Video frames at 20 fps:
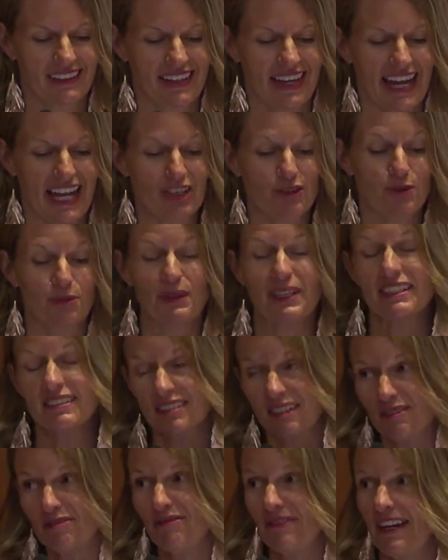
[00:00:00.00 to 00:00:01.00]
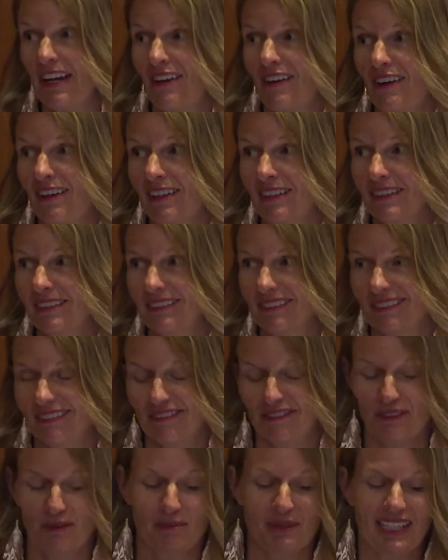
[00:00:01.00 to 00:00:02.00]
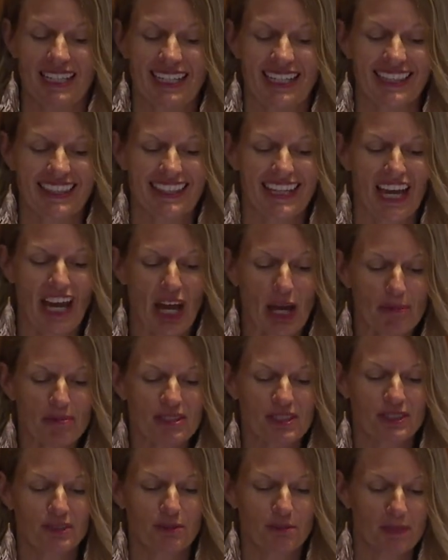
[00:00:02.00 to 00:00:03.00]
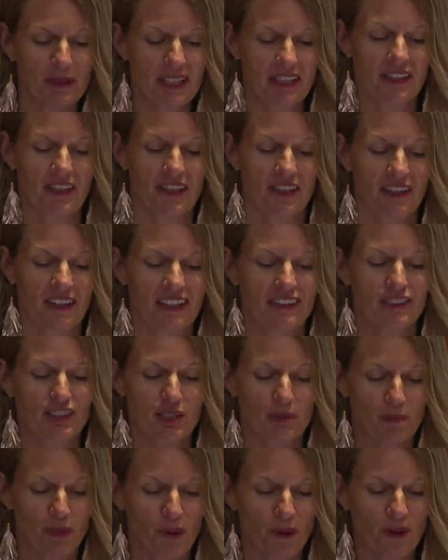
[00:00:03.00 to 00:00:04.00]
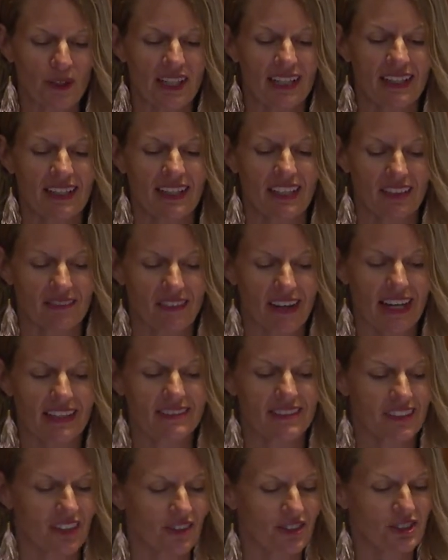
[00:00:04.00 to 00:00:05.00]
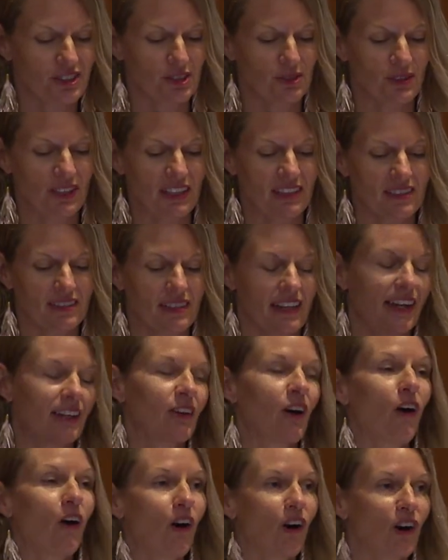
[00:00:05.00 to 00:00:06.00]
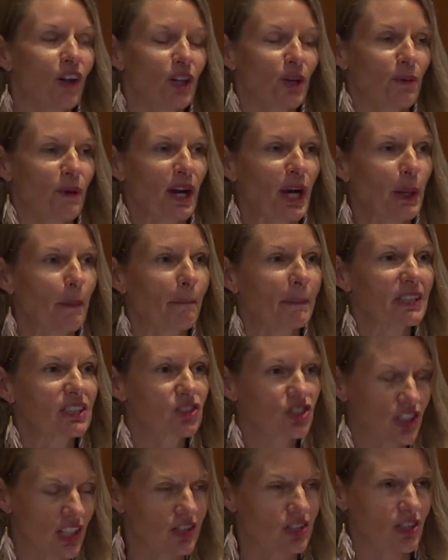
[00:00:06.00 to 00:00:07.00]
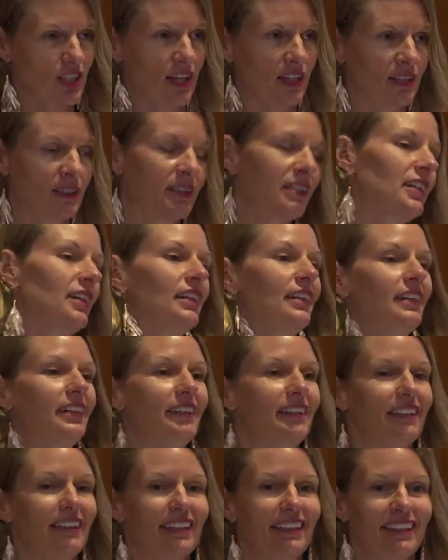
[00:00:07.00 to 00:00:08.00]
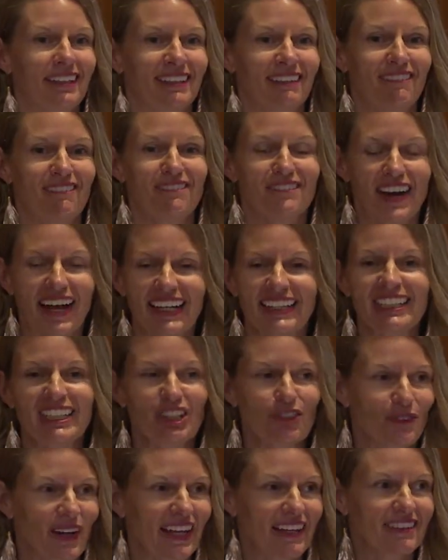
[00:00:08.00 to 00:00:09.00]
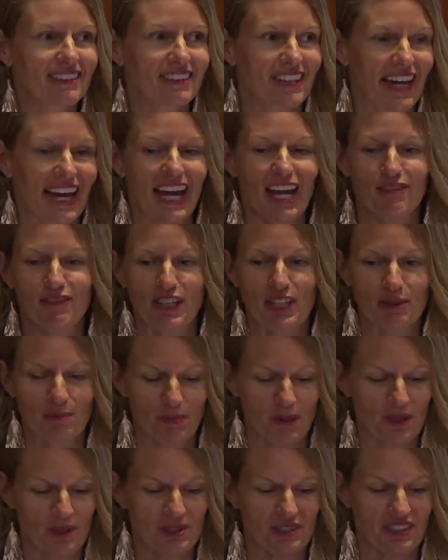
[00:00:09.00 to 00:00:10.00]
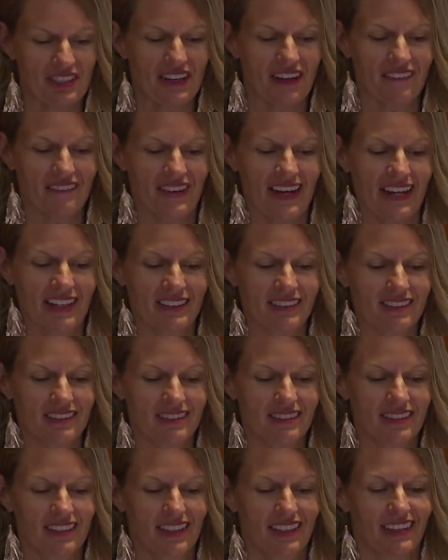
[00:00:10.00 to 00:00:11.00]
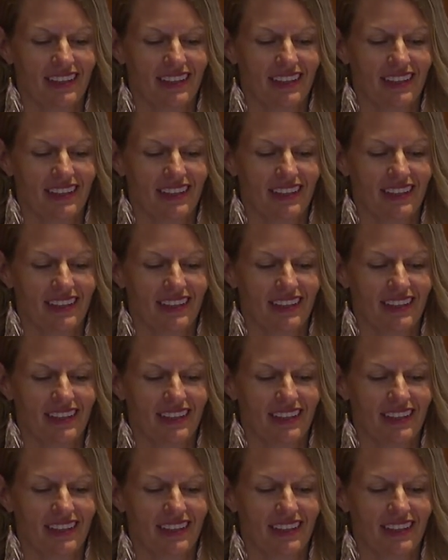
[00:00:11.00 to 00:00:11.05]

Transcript: and Risa Farrell for being the absolute pillar in supporting and advising our students and all around magician in finding ways to have in-person events.